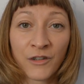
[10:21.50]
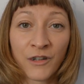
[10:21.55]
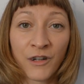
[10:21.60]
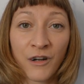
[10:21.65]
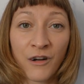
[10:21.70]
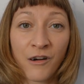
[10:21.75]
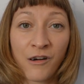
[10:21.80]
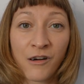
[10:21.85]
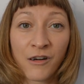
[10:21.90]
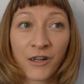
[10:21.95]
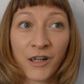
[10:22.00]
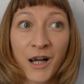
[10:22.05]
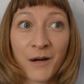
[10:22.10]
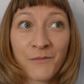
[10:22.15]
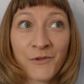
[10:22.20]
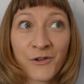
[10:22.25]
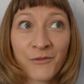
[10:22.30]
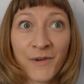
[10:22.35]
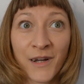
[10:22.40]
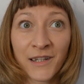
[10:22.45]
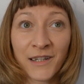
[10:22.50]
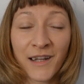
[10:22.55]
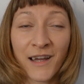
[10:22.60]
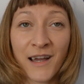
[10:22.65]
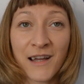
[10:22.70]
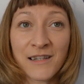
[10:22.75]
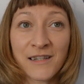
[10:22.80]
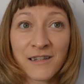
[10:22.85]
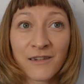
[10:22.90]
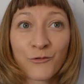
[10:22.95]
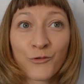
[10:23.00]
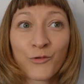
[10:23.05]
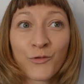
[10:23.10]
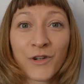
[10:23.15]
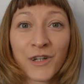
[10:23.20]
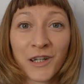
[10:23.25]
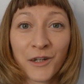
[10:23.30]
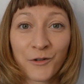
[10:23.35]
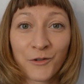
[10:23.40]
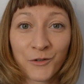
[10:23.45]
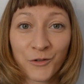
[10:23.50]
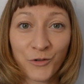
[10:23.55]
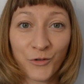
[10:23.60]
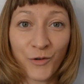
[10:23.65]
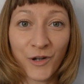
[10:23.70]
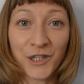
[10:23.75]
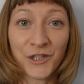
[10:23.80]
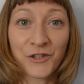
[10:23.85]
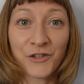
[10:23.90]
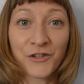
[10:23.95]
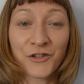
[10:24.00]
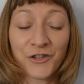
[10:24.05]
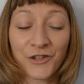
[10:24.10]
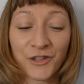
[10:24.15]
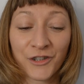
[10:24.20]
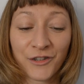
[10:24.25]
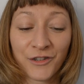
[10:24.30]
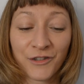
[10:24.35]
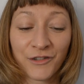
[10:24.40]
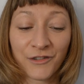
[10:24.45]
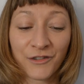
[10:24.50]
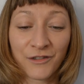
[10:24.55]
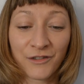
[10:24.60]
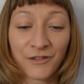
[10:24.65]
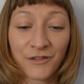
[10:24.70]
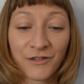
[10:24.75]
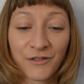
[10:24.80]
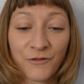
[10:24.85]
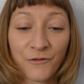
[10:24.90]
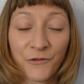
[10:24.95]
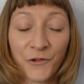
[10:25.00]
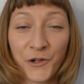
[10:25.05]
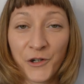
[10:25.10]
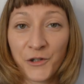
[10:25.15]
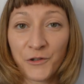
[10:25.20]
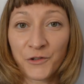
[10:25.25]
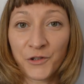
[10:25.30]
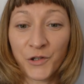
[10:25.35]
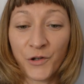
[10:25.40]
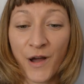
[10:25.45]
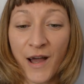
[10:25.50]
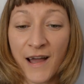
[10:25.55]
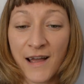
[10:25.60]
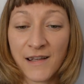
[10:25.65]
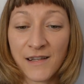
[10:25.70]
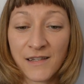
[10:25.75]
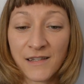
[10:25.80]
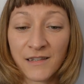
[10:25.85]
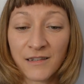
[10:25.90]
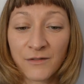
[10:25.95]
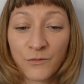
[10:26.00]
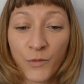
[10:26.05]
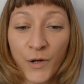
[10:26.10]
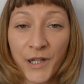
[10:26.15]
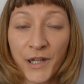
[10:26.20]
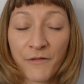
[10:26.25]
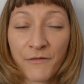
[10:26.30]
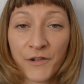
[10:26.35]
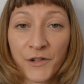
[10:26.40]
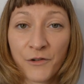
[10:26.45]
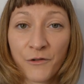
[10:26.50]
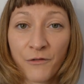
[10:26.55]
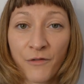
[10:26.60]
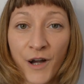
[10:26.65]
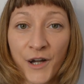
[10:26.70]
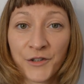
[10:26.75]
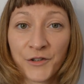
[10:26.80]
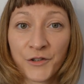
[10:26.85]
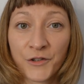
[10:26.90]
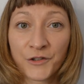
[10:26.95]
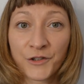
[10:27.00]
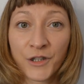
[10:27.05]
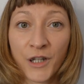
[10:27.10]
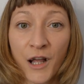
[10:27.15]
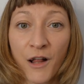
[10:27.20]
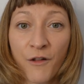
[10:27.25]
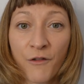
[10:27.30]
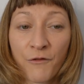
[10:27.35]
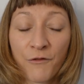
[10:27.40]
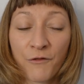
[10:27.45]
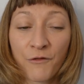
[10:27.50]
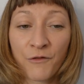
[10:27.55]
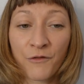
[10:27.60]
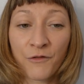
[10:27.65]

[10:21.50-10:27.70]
Gabor Mate has a really good question for you to ask whenever you find yourself